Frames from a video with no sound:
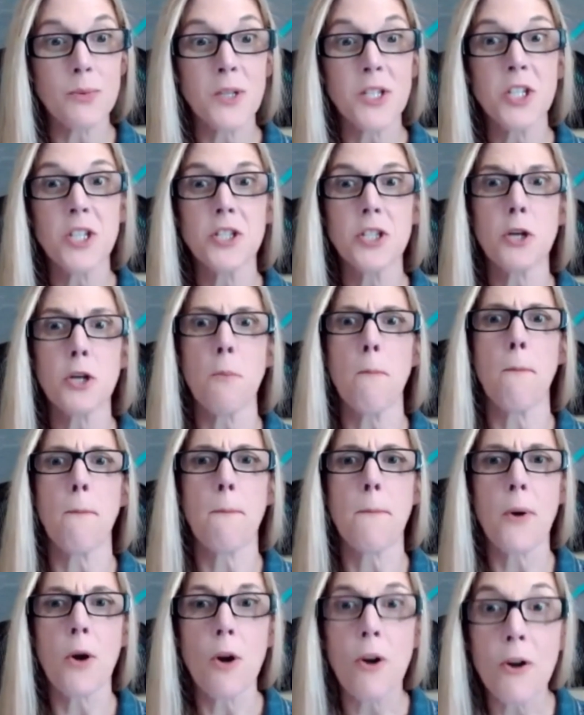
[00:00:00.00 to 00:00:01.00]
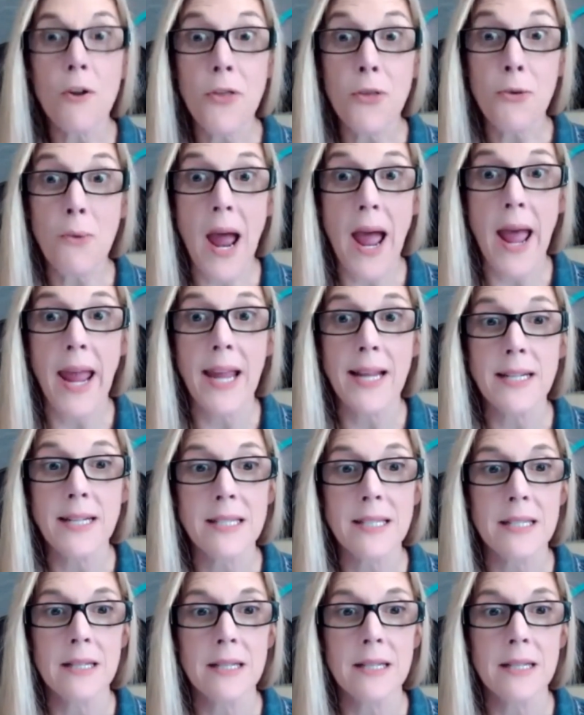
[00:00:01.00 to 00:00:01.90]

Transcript: which is your birthright.